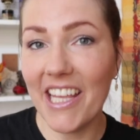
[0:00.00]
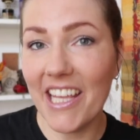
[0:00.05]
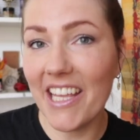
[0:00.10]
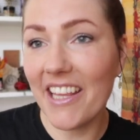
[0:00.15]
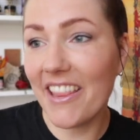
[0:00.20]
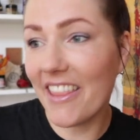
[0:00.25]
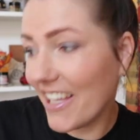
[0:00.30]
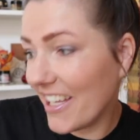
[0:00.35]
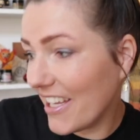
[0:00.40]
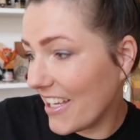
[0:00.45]

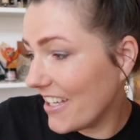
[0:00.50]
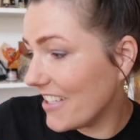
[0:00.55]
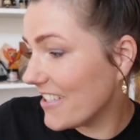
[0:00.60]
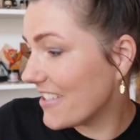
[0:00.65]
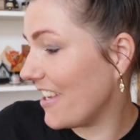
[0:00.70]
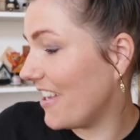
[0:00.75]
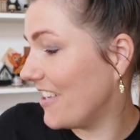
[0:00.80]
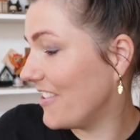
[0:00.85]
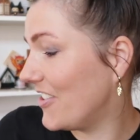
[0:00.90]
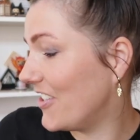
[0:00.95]
eat
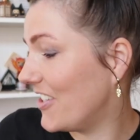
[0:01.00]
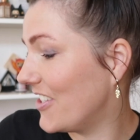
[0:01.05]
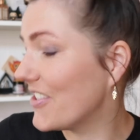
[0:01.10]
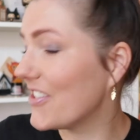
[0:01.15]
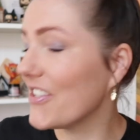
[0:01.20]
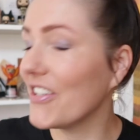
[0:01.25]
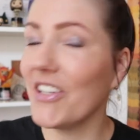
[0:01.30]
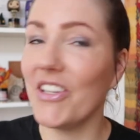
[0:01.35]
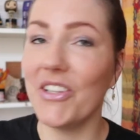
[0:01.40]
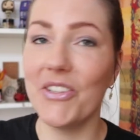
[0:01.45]
these and
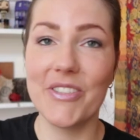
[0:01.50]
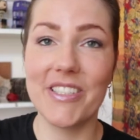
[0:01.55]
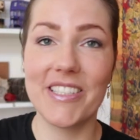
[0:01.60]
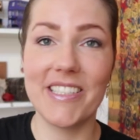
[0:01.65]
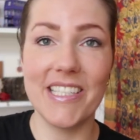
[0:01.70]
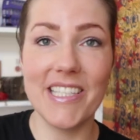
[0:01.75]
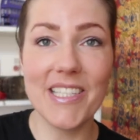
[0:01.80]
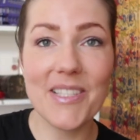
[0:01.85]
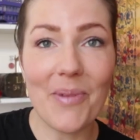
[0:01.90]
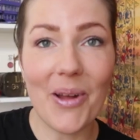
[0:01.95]
just use
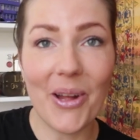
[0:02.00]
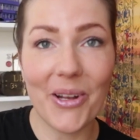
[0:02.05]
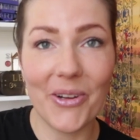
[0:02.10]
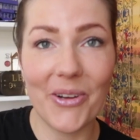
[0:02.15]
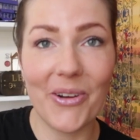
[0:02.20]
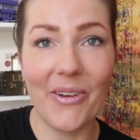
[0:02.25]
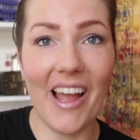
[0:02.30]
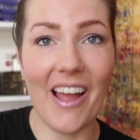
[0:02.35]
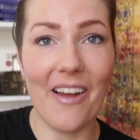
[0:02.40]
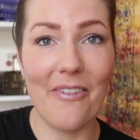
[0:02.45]
this
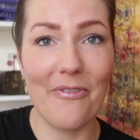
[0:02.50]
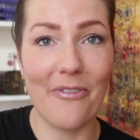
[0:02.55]
bottle